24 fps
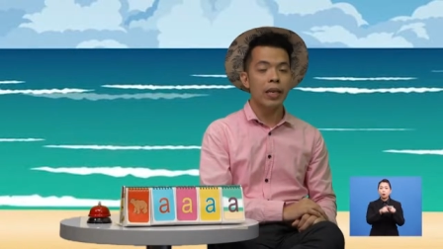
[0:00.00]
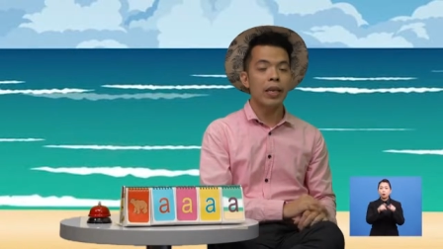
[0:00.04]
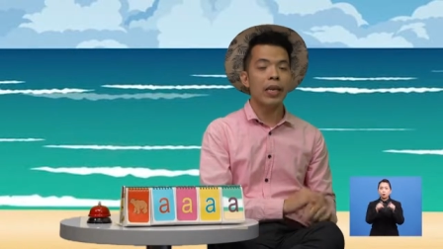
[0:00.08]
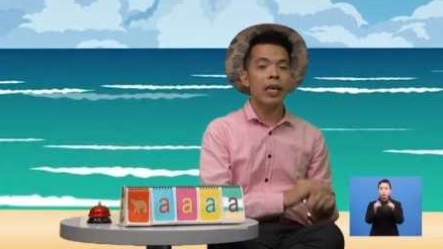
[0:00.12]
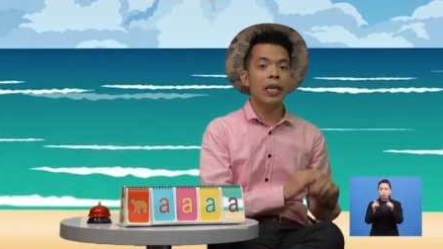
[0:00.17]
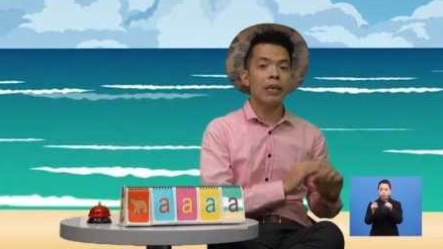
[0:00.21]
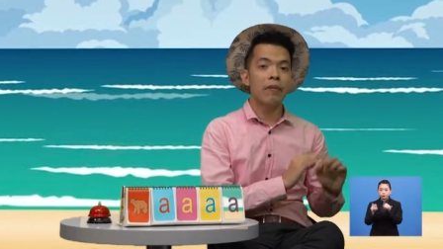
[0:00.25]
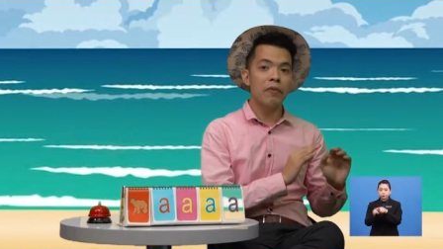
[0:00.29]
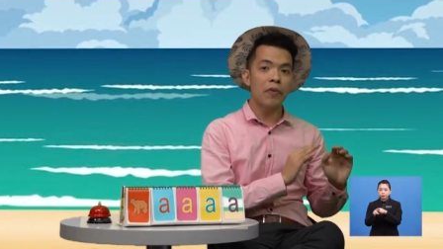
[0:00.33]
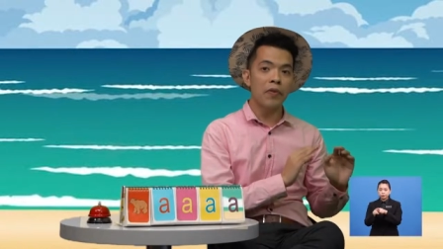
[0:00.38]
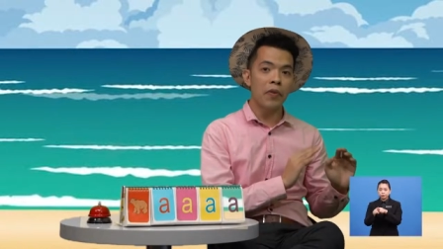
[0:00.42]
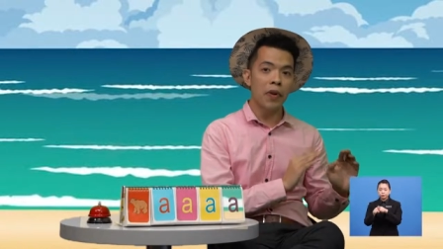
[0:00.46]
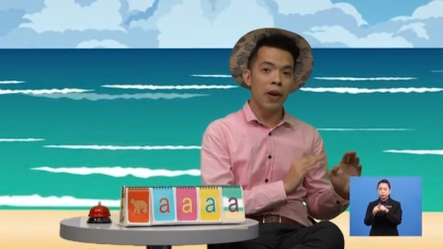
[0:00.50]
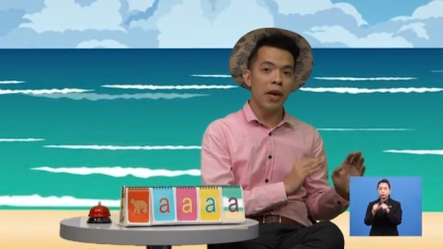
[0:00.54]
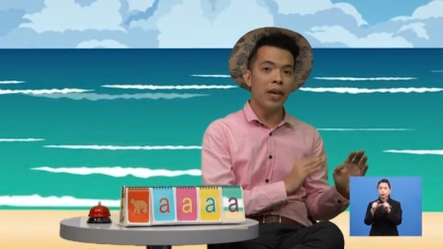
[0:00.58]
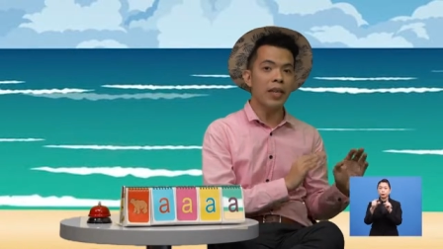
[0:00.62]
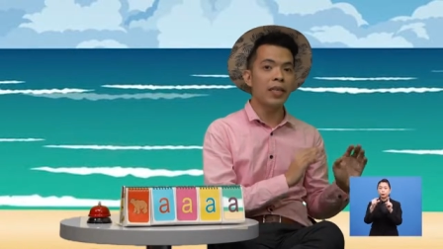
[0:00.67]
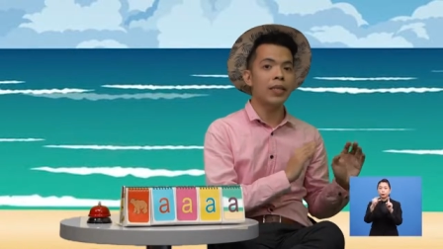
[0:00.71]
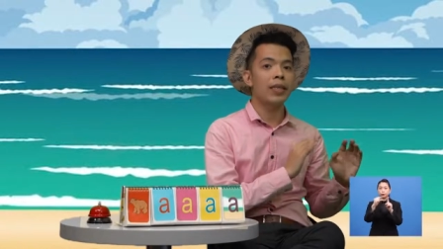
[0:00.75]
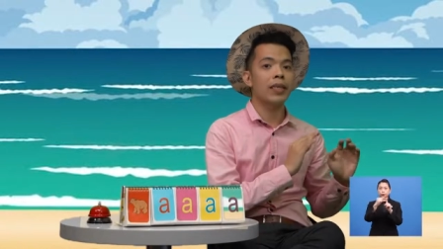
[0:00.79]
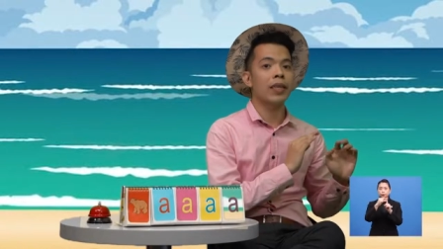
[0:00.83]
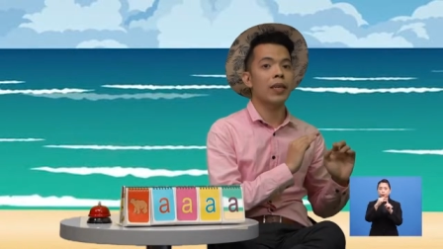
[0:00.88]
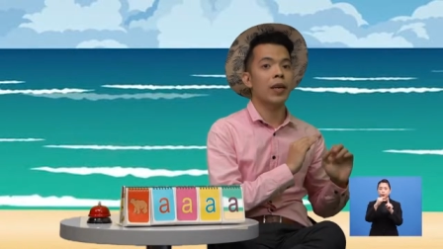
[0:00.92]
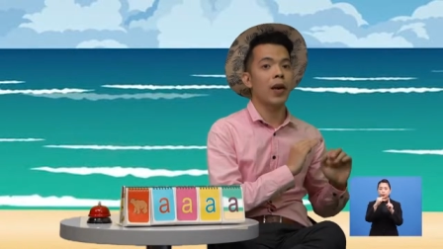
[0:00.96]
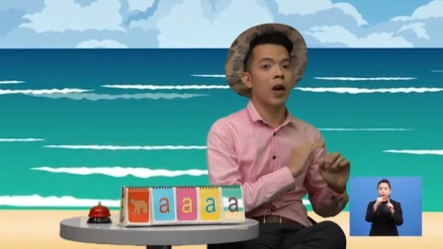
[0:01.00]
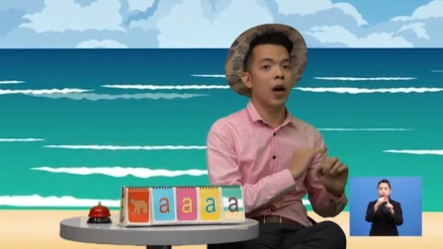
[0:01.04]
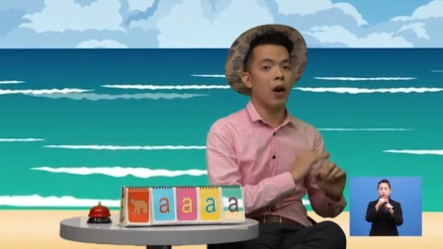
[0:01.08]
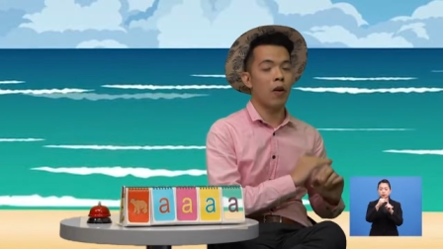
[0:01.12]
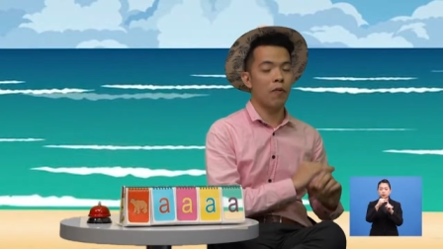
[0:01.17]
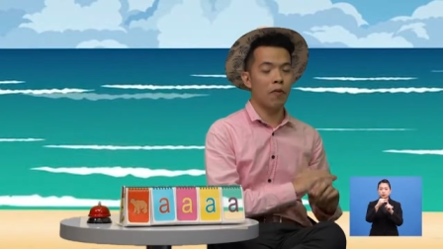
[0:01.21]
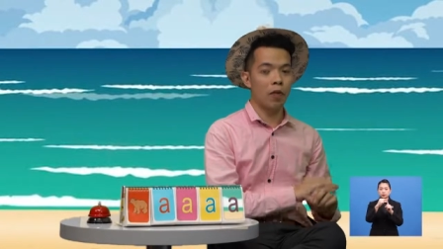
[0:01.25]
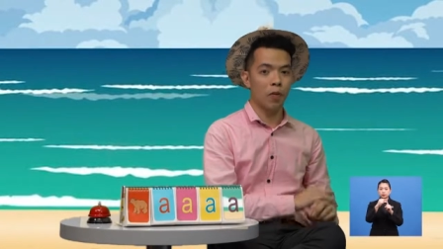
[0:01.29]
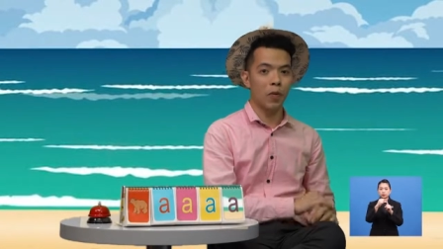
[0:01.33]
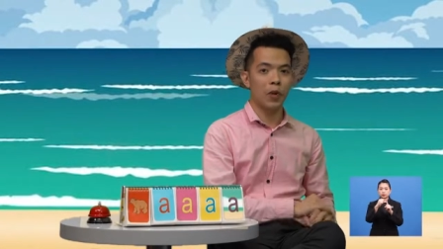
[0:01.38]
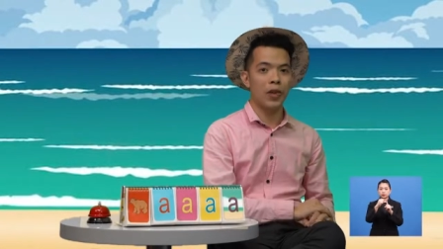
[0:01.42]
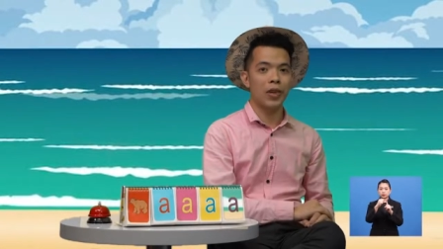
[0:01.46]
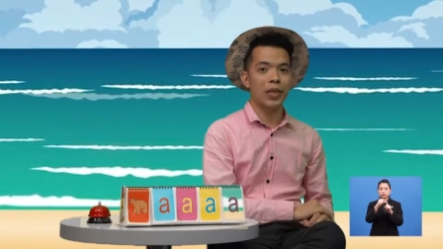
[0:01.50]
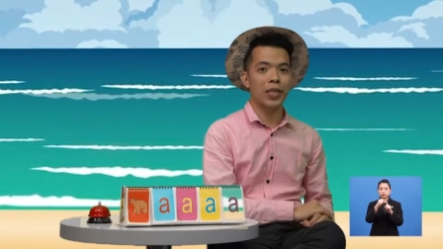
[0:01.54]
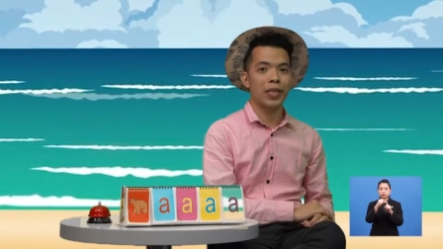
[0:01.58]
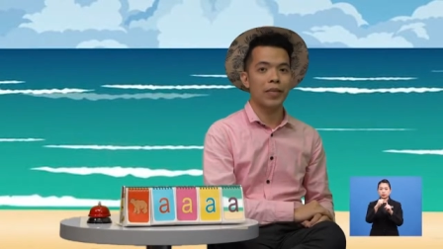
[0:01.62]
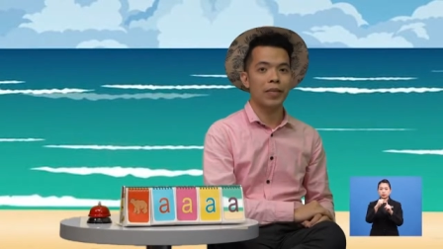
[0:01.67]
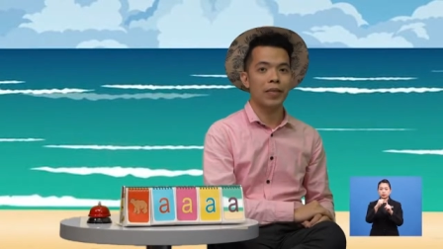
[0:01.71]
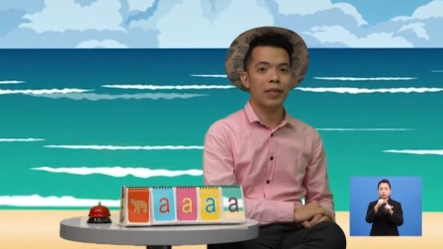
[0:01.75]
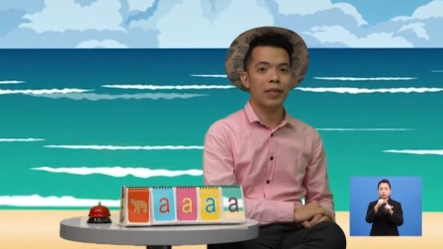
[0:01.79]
in front of a word.